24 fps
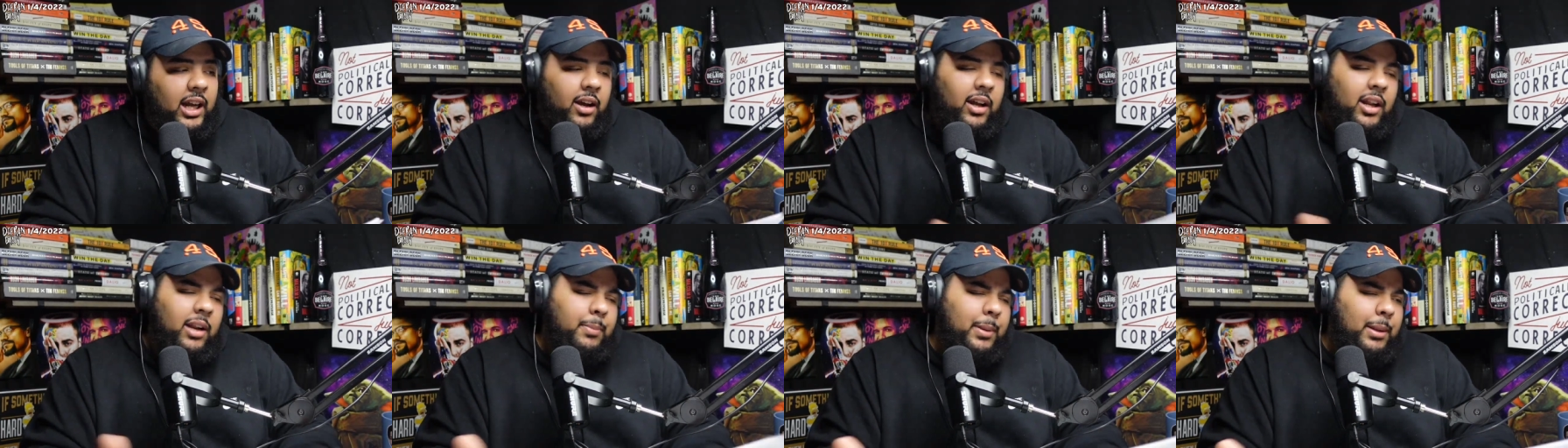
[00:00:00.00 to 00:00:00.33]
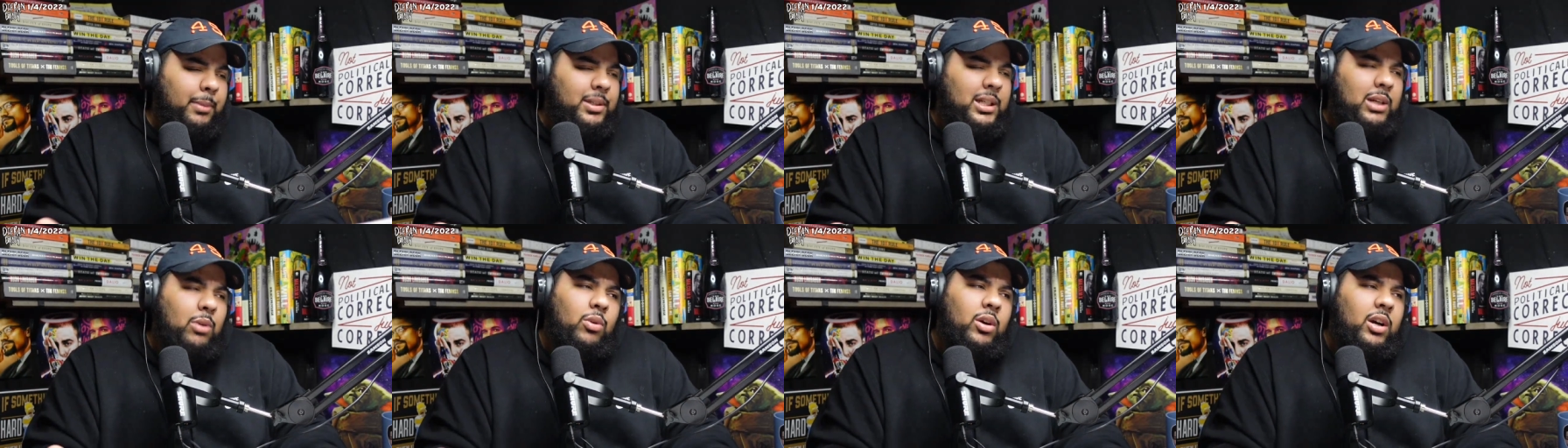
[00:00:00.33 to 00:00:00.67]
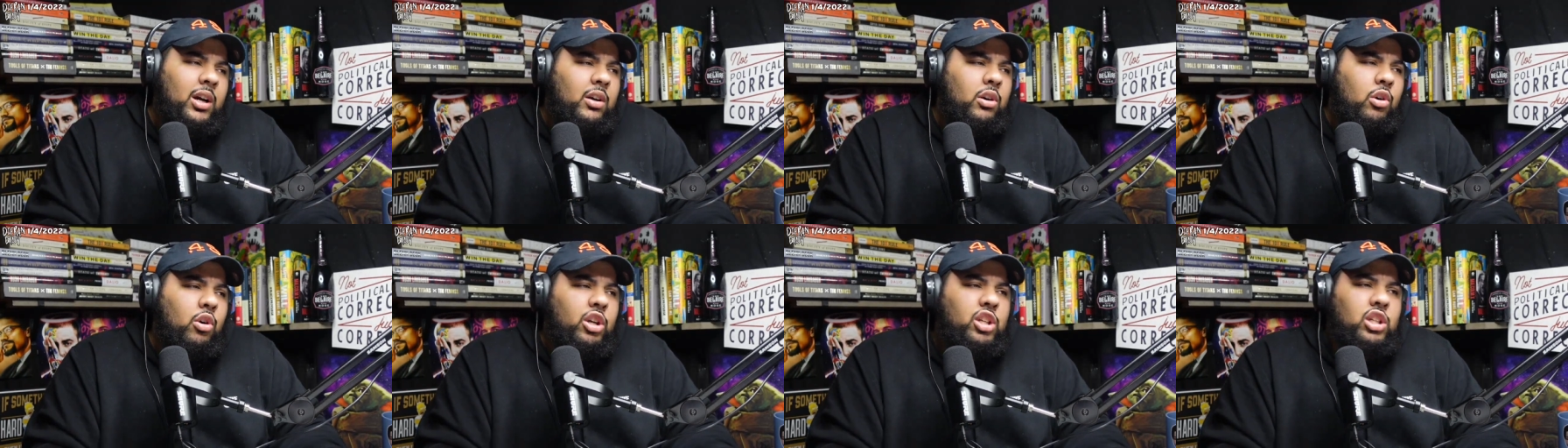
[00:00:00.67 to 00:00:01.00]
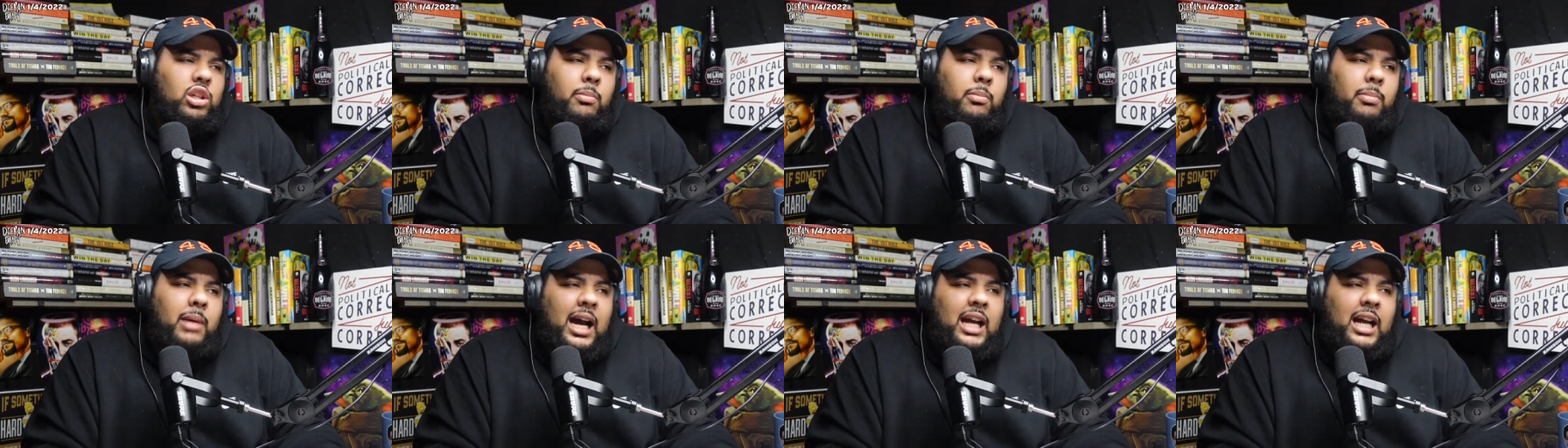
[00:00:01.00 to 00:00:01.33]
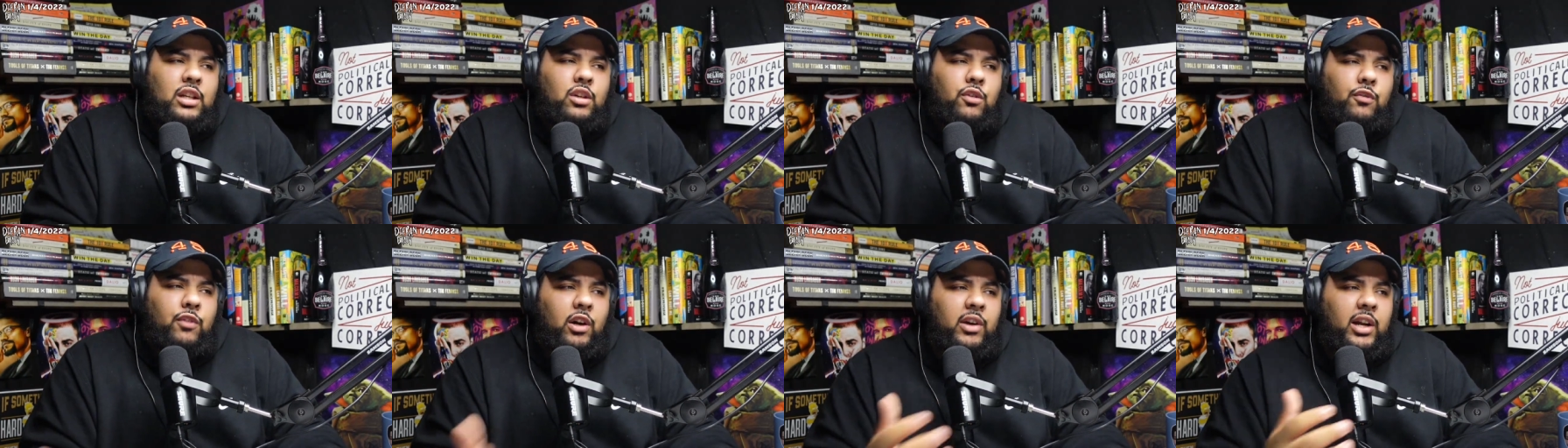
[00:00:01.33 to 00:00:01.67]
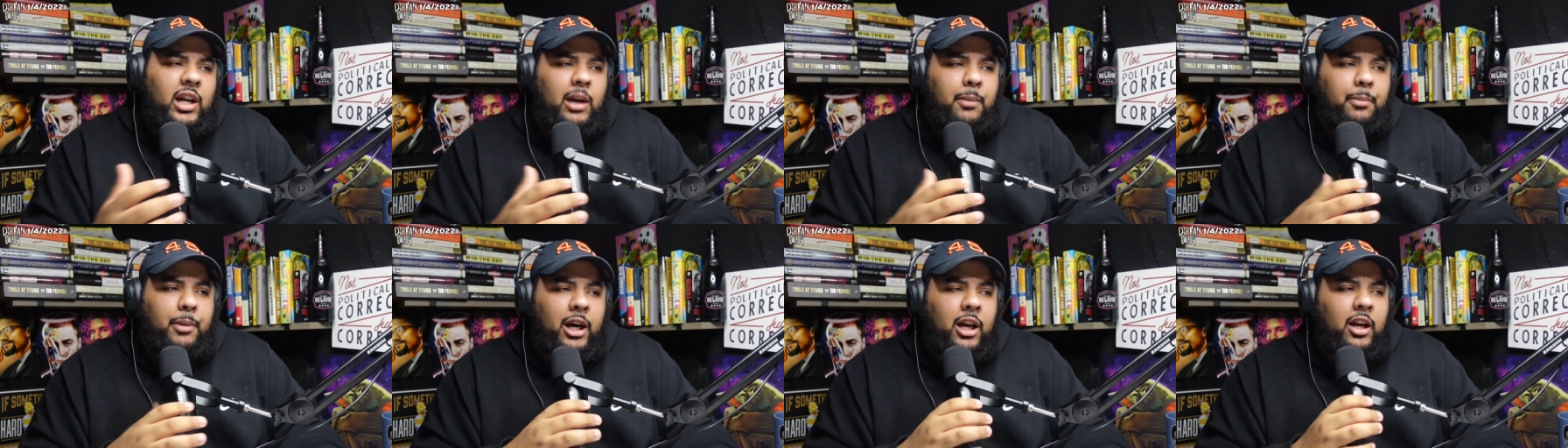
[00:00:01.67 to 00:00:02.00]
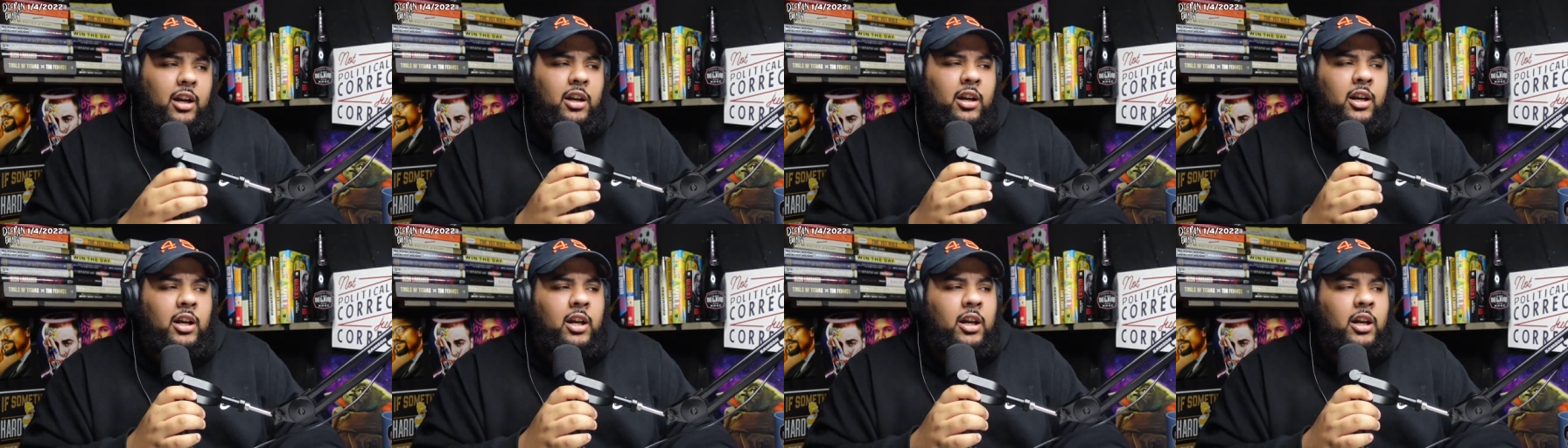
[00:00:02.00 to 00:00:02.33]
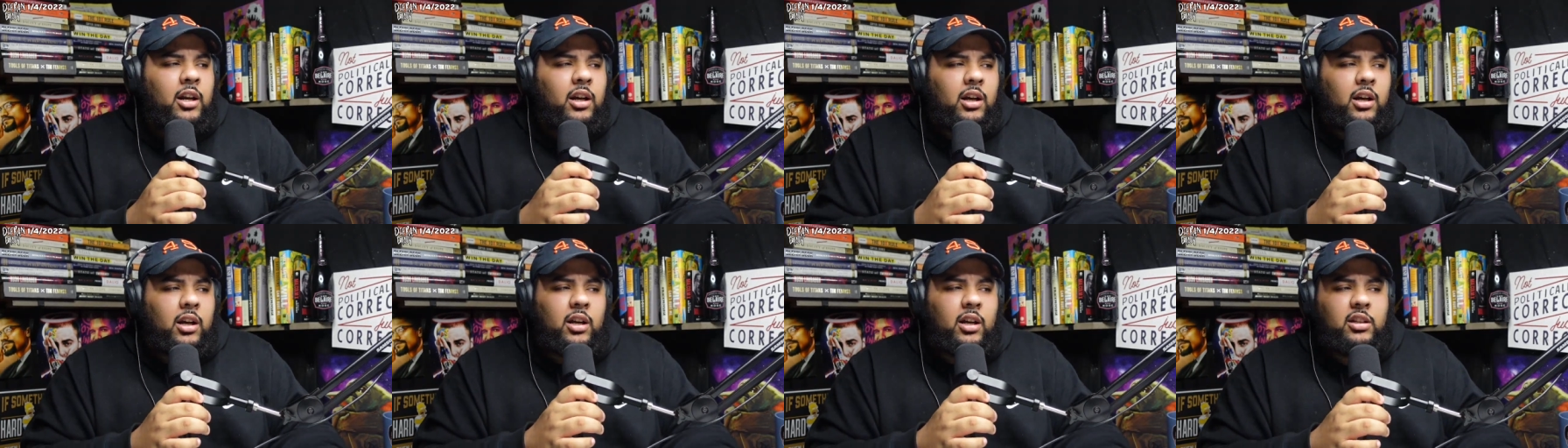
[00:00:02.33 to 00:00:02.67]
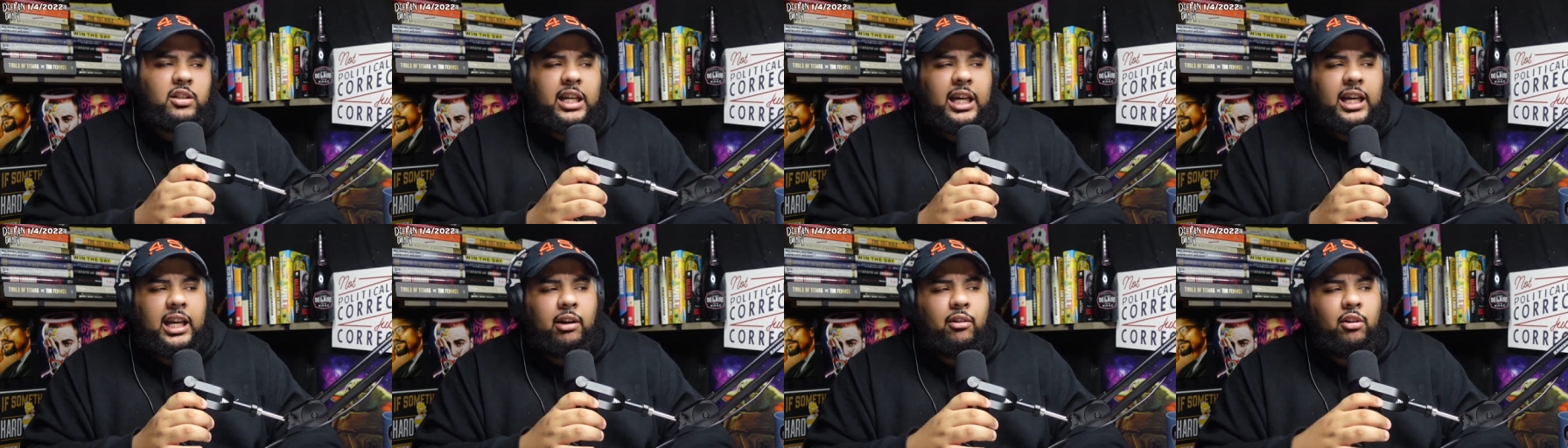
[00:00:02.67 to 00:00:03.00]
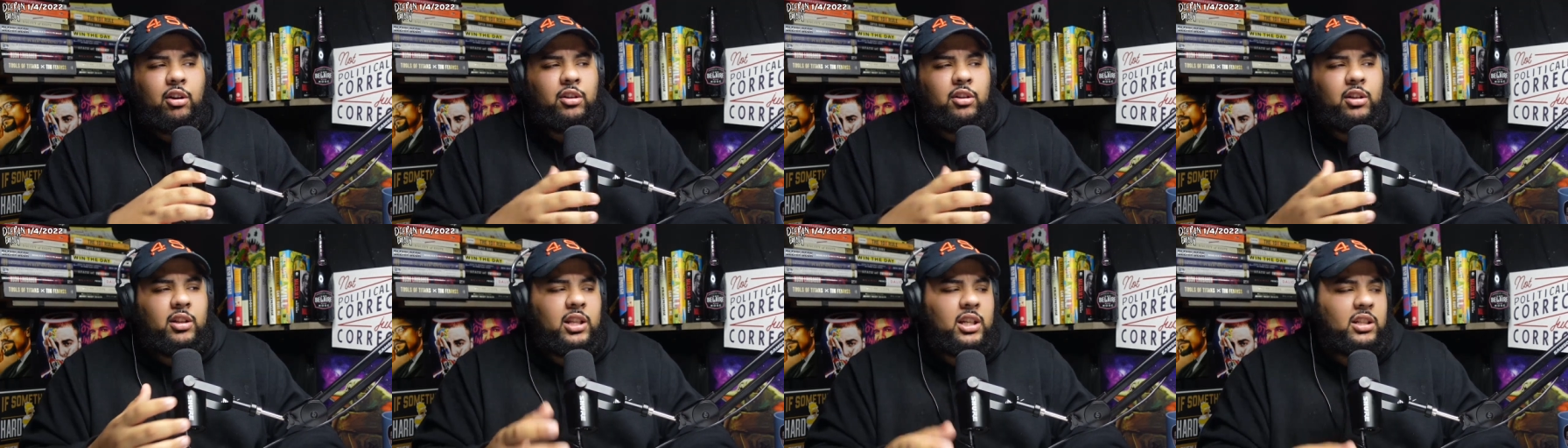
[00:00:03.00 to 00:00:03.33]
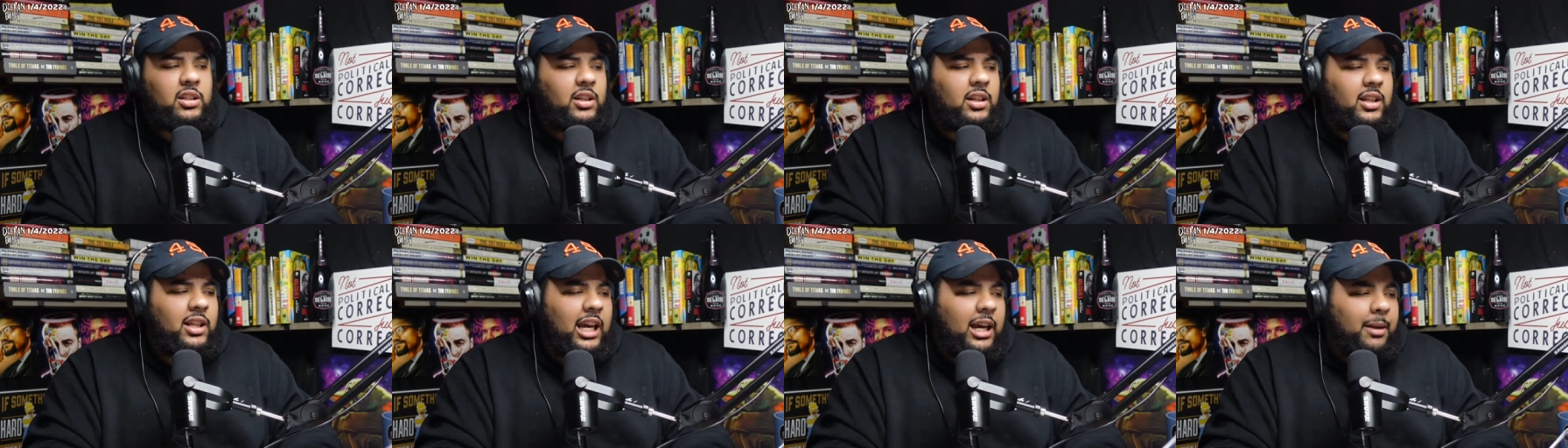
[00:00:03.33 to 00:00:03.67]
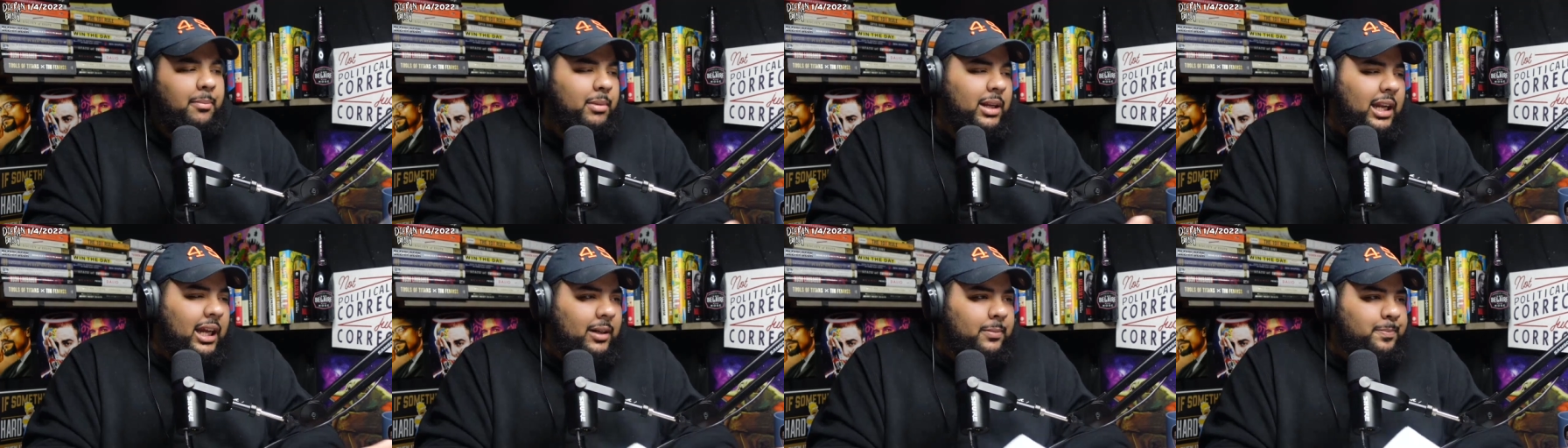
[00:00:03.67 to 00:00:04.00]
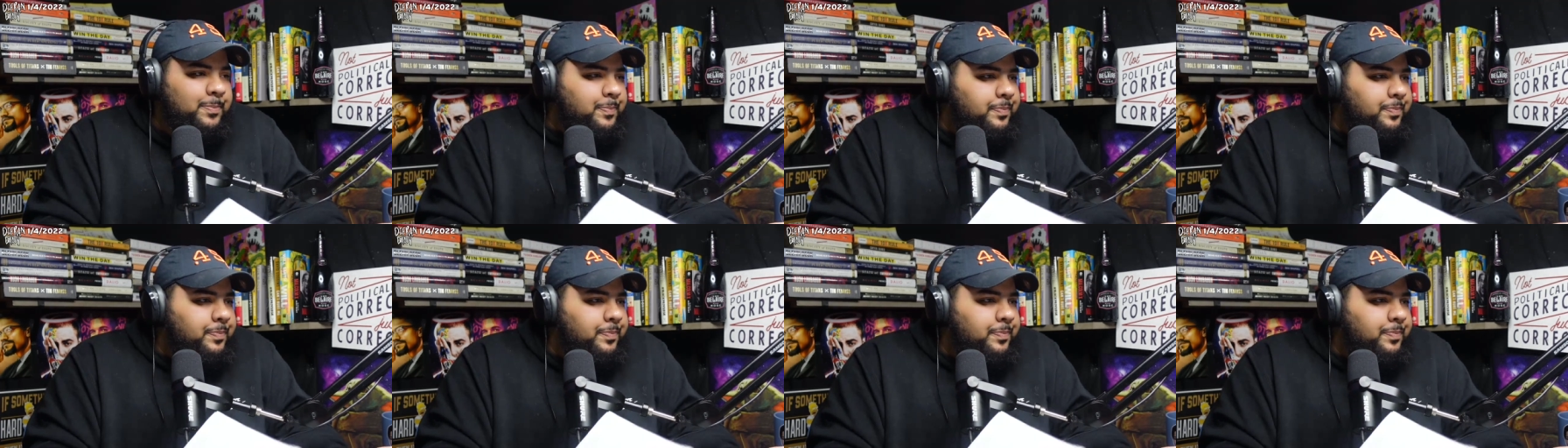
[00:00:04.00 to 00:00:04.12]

And people say, well, of course you're biased. You fuck with Harry Potter, J.K. Rowling did this, you did that. But,